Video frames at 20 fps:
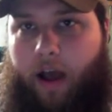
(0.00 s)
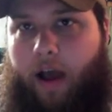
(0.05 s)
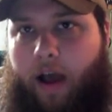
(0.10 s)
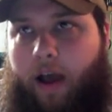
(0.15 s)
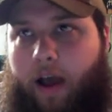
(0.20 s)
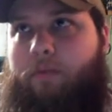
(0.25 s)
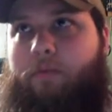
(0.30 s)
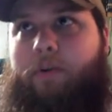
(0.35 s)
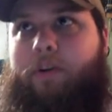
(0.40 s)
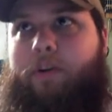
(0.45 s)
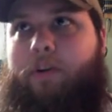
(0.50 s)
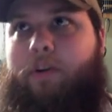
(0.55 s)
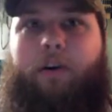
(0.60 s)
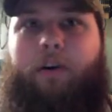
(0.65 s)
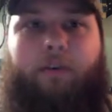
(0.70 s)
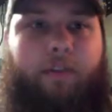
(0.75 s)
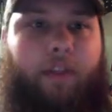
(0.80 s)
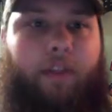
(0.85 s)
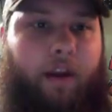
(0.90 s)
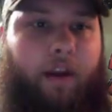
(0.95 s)
I would
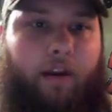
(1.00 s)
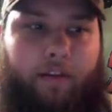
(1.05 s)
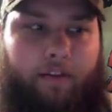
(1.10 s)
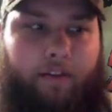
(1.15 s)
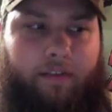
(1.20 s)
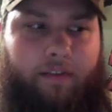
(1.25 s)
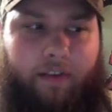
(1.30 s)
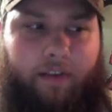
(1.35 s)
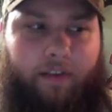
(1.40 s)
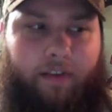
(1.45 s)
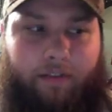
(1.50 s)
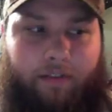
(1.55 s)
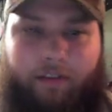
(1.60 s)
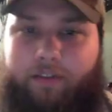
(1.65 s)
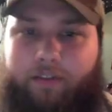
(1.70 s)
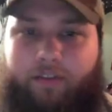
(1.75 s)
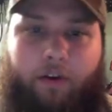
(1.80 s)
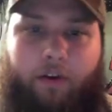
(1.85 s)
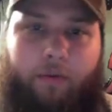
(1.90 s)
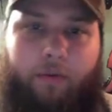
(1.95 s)
go there and say,
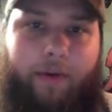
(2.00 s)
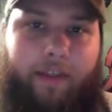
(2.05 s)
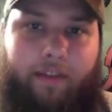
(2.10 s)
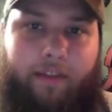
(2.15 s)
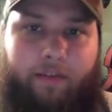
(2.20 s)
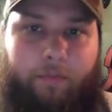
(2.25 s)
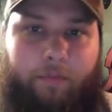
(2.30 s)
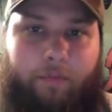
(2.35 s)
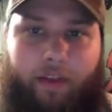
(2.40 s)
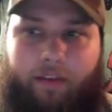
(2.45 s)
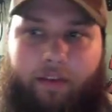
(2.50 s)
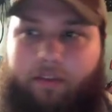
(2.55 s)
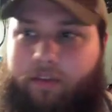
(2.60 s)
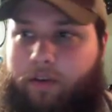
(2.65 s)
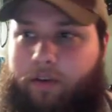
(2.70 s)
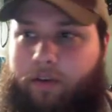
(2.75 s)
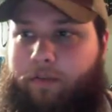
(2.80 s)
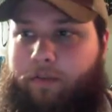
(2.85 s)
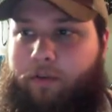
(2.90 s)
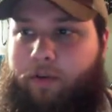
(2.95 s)
there's no way this place
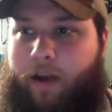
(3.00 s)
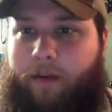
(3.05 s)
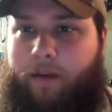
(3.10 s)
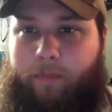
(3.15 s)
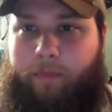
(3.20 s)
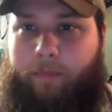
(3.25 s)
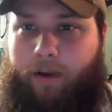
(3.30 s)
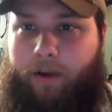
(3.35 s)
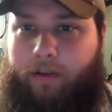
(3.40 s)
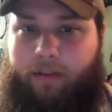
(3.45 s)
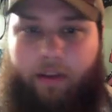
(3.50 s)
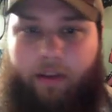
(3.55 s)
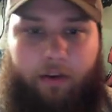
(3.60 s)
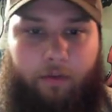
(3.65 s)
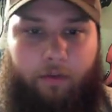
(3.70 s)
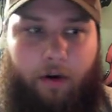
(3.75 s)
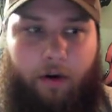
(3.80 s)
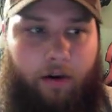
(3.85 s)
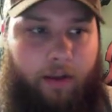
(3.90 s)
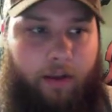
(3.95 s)
serves craft beer, and
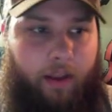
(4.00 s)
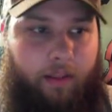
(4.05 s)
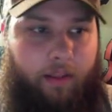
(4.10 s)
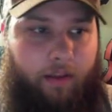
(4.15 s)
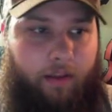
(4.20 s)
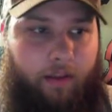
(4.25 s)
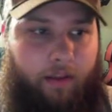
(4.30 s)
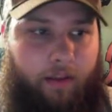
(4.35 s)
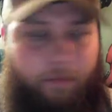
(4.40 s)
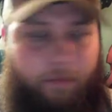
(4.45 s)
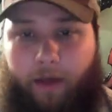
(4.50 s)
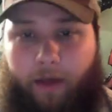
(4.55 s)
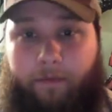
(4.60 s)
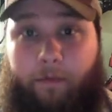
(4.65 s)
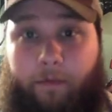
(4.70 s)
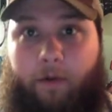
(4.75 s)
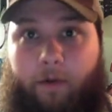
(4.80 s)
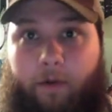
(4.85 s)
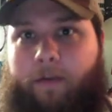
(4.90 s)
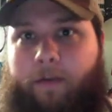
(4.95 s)
then you walk in there and they've
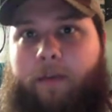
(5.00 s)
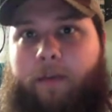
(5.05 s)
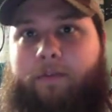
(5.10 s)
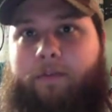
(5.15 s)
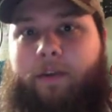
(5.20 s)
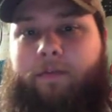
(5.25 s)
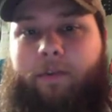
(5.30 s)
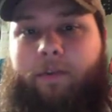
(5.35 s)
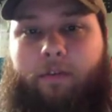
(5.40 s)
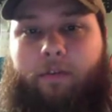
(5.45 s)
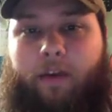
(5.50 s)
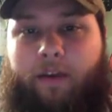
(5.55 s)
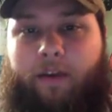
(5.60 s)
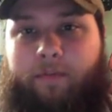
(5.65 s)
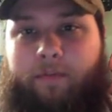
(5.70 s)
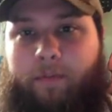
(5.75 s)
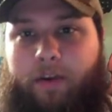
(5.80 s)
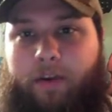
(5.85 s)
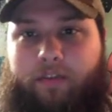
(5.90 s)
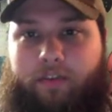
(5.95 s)
got 4 or 5 different
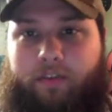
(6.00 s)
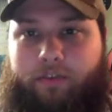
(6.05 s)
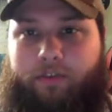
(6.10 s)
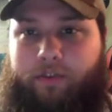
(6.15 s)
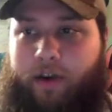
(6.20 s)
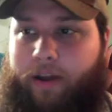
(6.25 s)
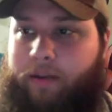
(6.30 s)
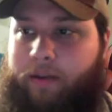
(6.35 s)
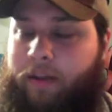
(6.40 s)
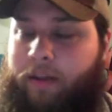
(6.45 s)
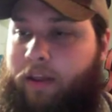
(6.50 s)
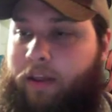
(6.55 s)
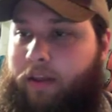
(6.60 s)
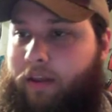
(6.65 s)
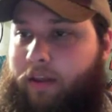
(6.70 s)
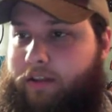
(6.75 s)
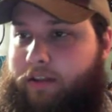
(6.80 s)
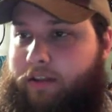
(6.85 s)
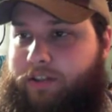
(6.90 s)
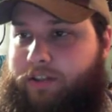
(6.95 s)
craft beers to try.
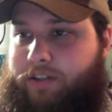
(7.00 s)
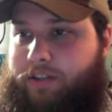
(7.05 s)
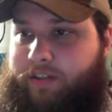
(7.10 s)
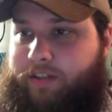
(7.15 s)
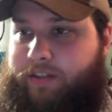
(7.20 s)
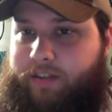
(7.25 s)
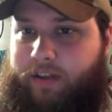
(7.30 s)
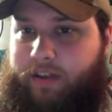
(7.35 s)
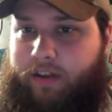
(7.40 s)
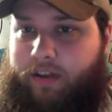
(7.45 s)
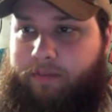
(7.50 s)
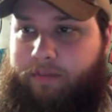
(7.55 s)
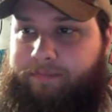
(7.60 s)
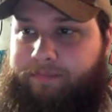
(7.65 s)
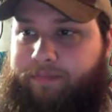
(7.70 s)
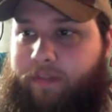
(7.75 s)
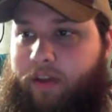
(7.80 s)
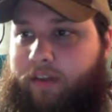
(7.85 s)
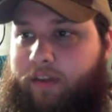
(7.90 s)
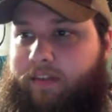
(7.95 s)
It's just
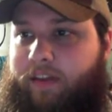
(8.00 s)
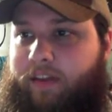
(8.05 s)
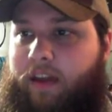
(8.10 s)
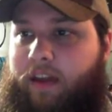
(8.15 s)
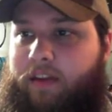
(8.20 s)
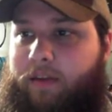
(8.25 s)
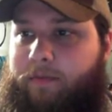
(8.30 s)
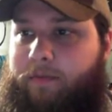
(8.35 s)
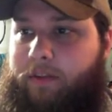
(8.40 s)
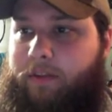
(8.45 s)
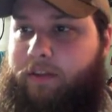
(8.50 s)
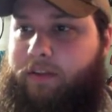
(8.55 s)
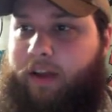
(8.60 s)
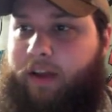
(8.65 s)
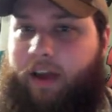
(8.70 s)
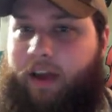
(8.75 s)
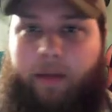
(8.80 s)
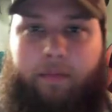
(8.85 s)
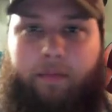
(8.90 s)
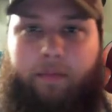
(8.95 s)
a sign of the
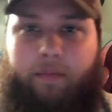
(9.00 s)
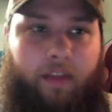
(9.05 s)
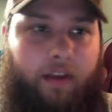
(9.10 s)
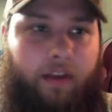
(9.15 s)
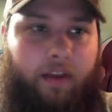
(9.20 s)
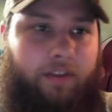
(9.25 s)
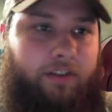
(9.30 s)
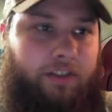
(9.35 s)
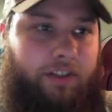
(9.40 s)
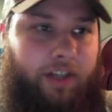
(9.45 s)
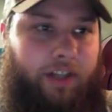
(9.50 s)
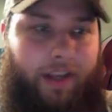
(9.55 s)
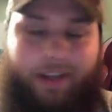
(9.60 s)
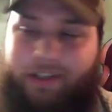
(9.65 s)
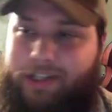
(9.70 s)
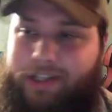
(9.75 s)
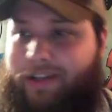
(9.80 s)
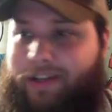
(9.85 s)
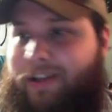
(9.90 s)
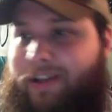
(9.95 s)
times, things
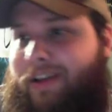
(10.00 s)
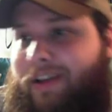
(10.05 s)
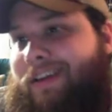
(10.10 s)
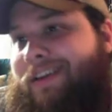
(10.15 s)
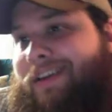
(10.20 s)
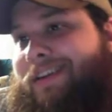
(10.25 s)
changing.